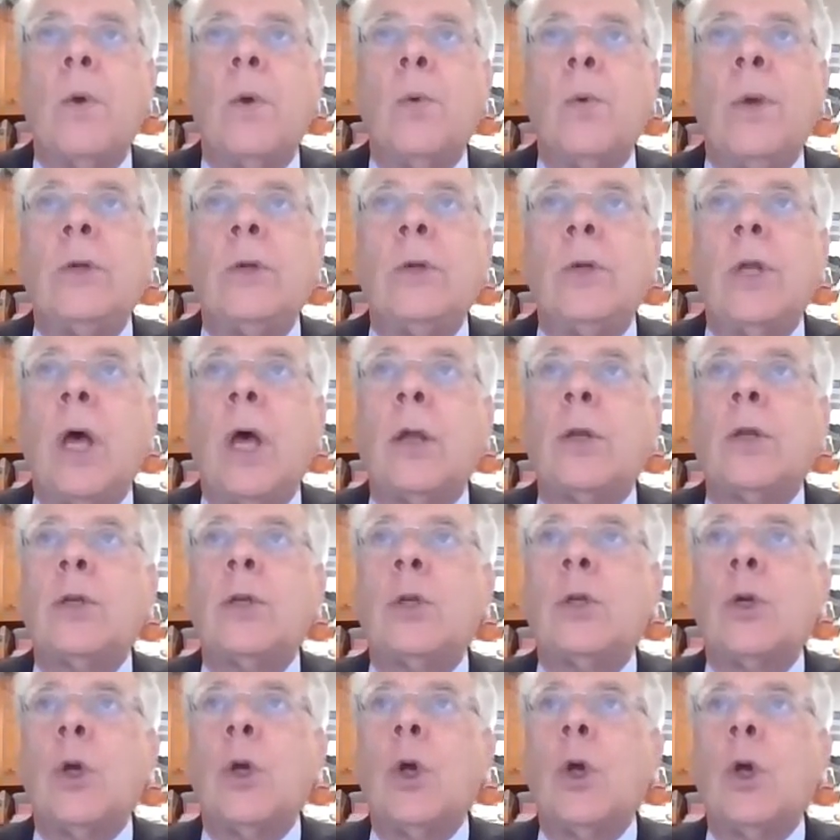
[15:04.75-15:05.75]
We do not
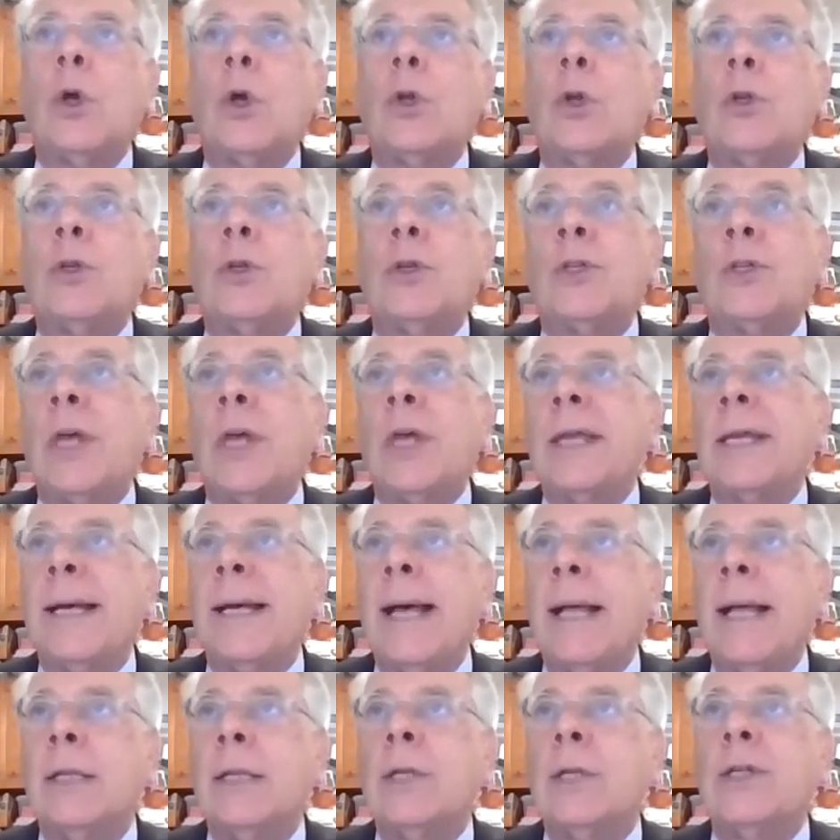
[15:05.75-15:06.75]
turn to
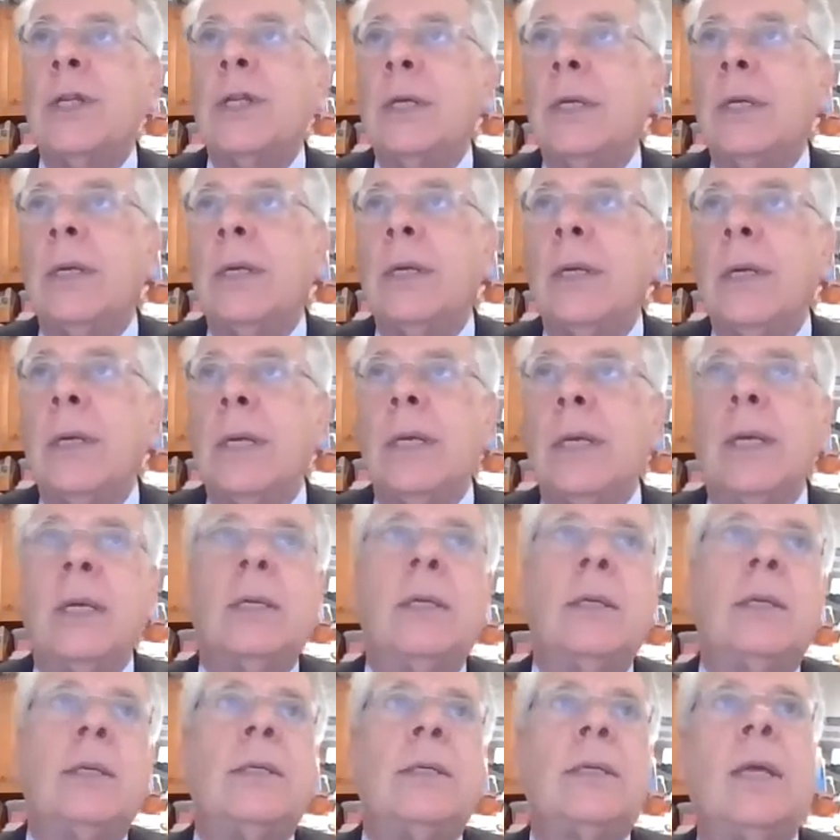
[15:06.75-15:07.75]
psychology
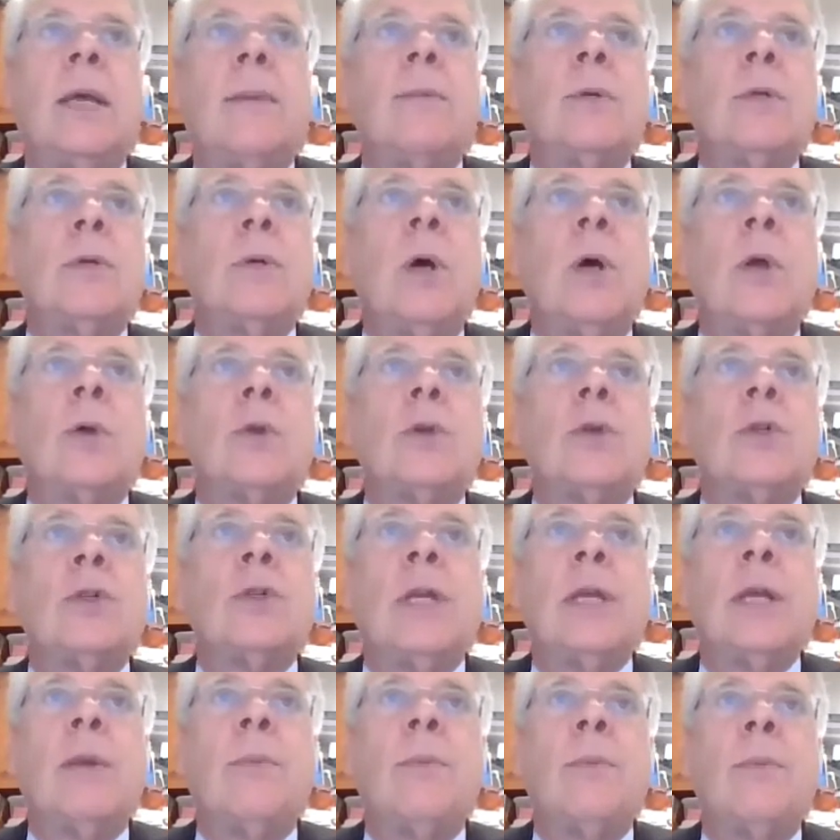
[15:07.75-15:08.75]
in an attempt to
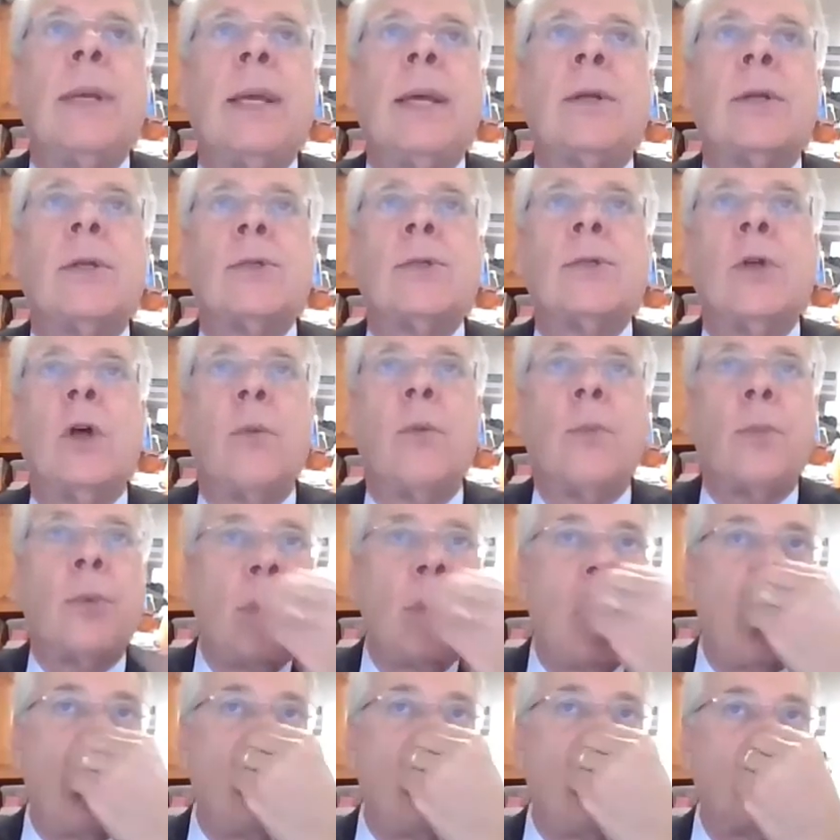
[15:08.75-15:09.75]
understand man to solve
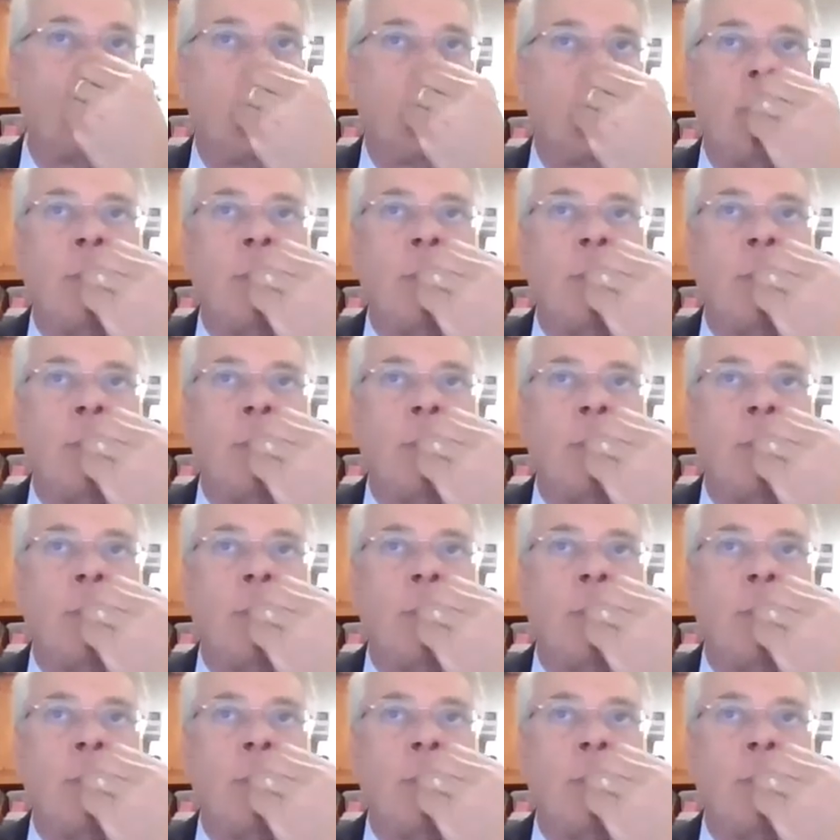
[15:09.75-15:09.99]
problems.